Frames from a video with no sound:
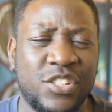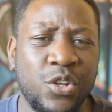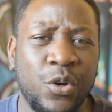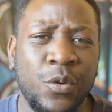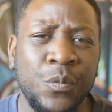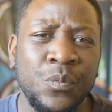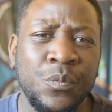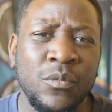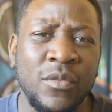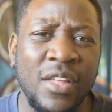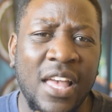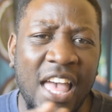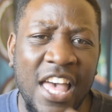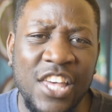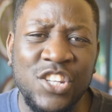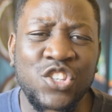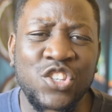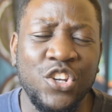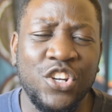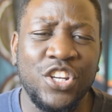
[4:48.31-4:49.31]
So
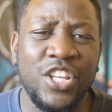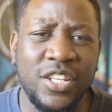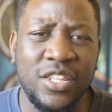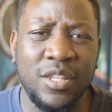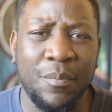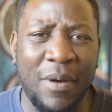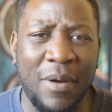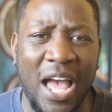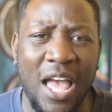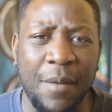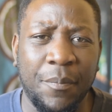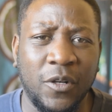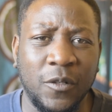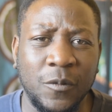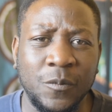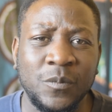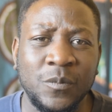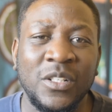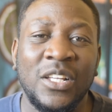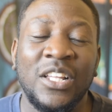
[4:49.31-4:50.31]
as you read the
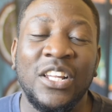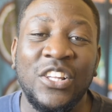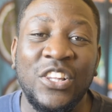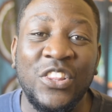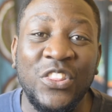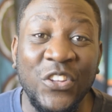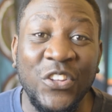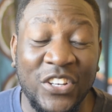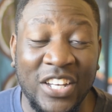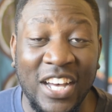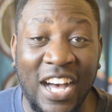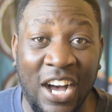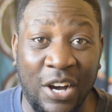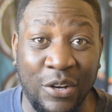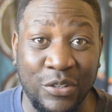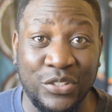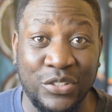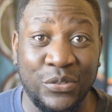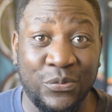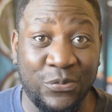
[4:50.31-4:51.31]
Bible, look
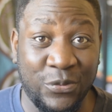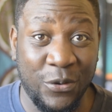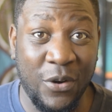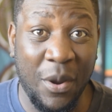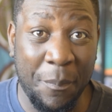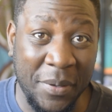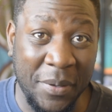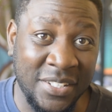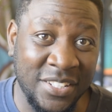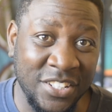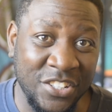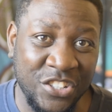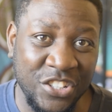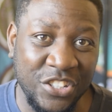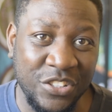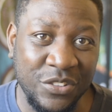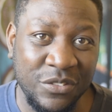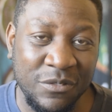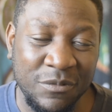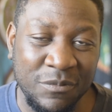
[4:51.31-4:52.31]
out for
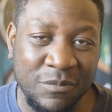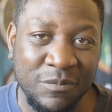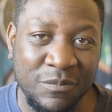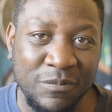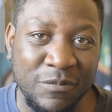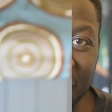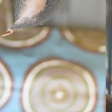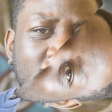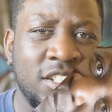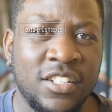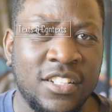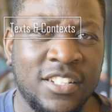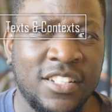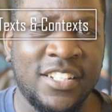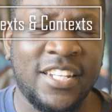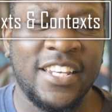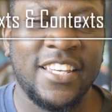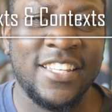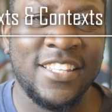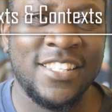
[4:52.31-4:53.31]
repetition,
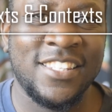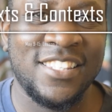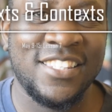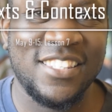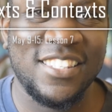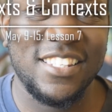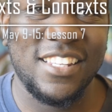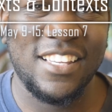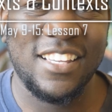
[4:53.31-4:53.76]
texts